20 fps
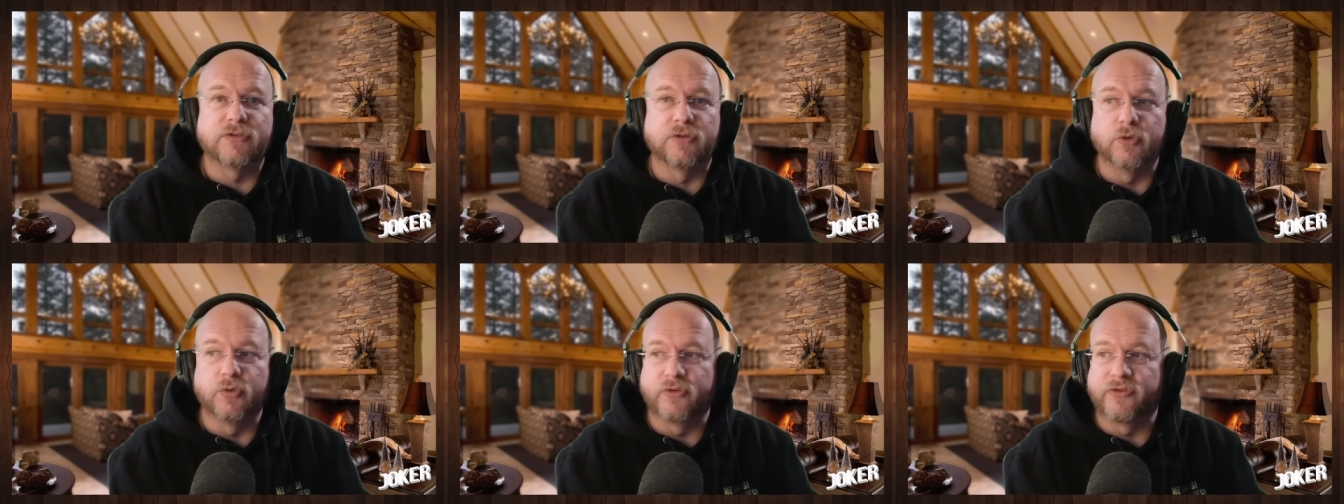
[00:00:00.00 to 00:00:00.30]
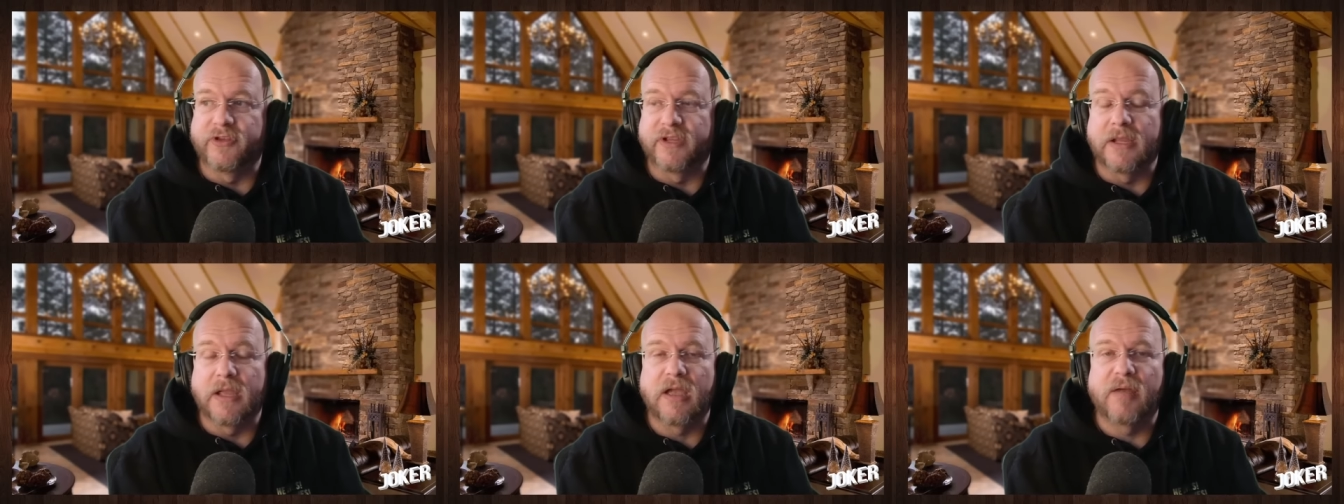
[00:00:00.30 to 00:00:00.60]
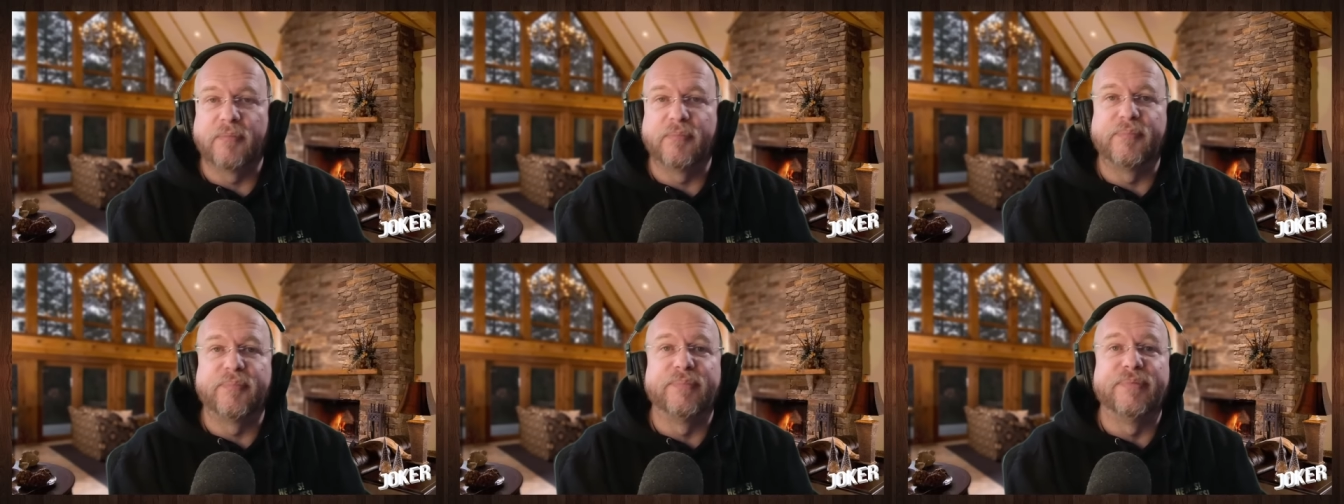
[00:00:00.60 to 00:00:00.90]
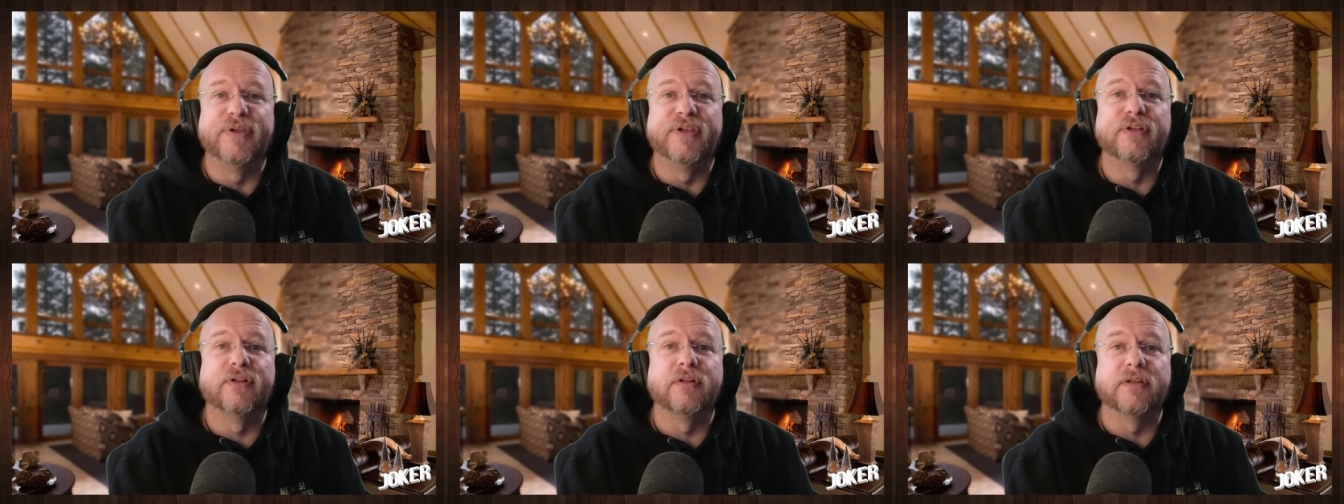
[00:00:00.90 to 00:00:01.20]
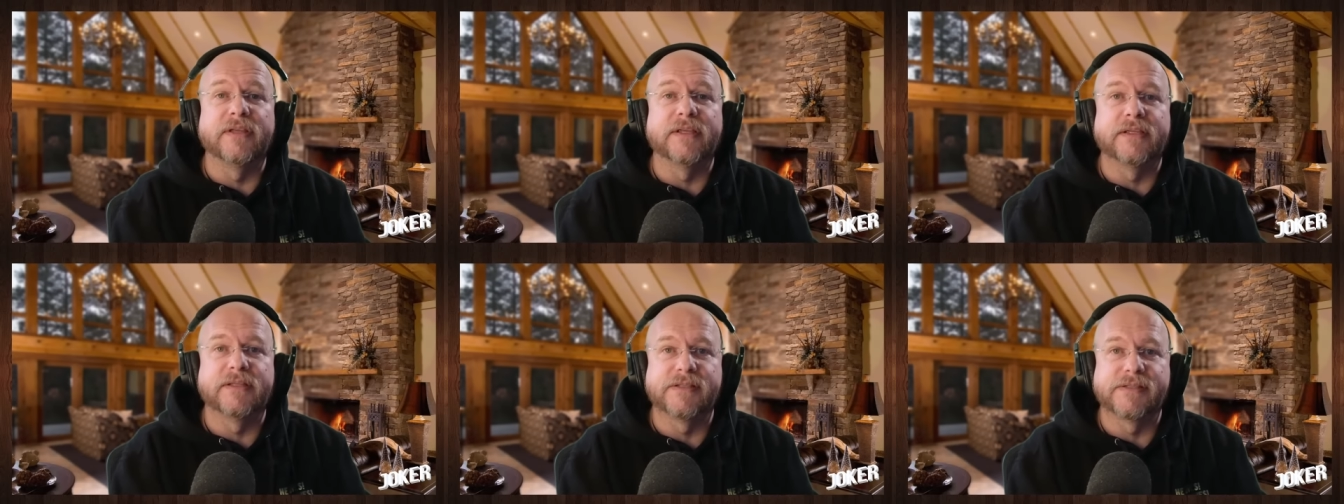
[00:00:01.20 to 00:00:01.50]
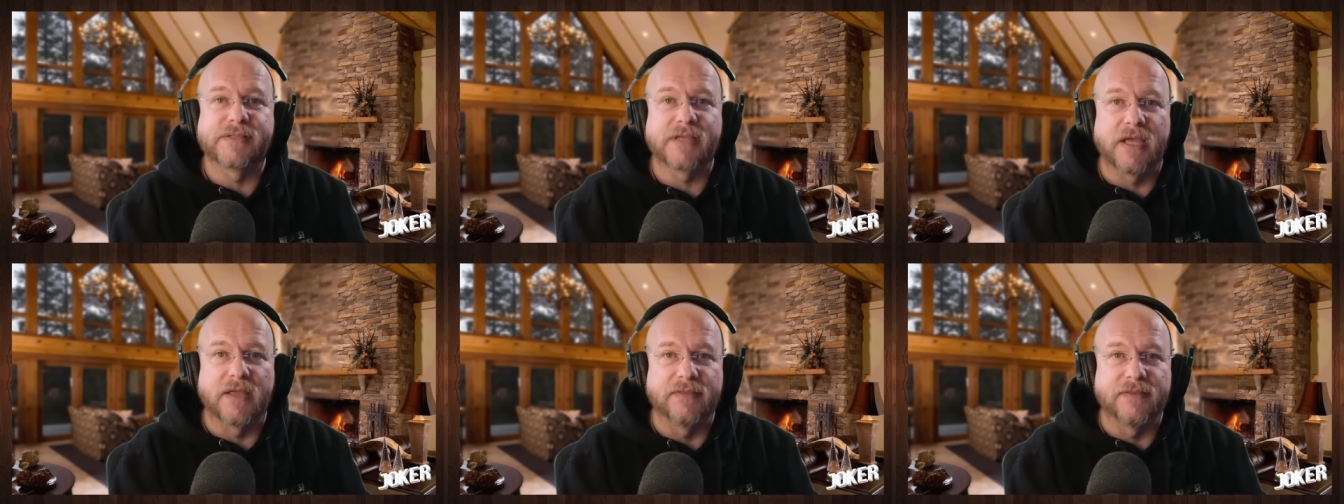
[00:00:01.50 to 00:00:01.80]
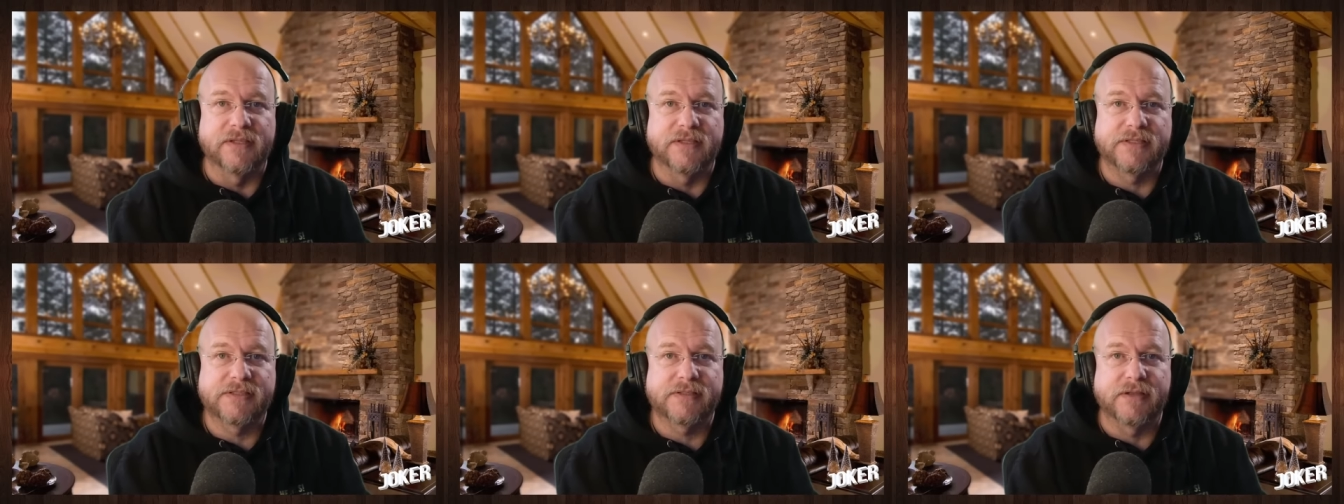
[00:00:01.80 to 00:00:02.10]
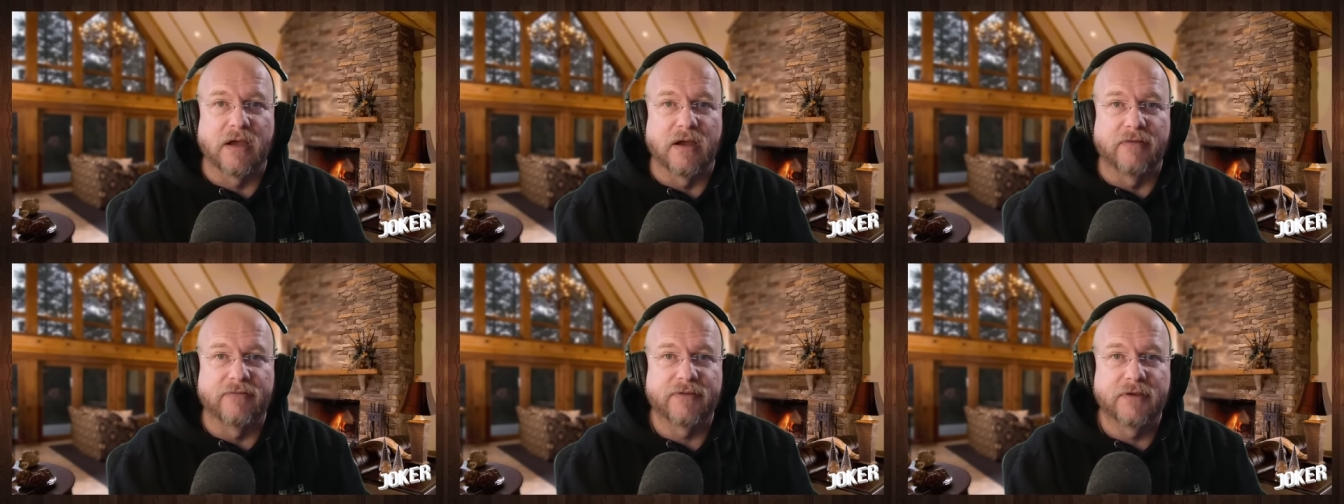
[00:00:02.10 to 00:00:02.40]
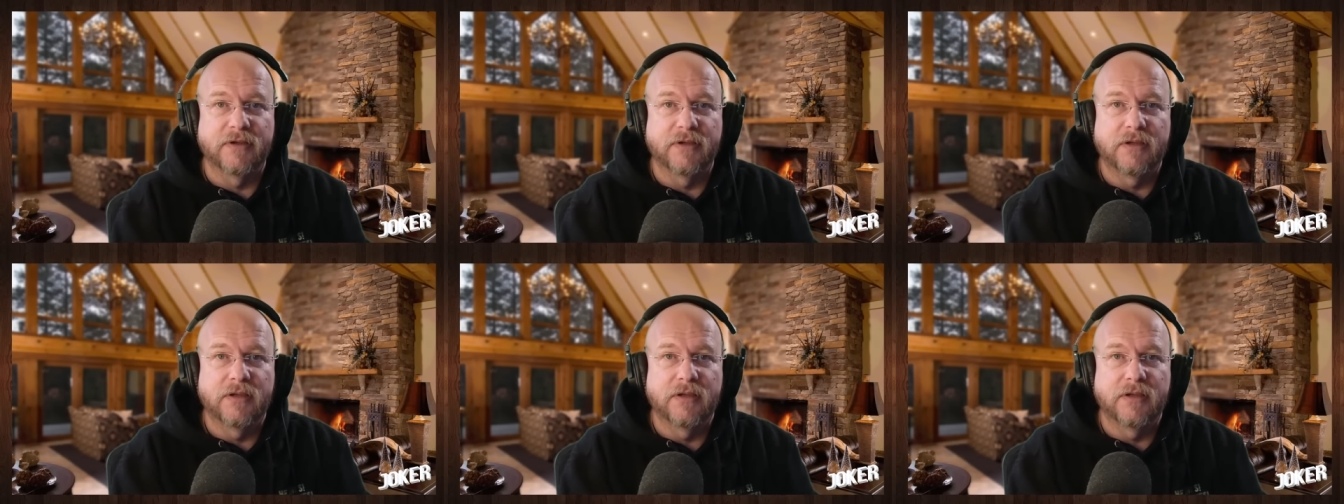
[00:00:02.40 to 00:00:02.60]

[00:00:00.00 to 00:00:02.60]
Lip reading: losing billions on this stuff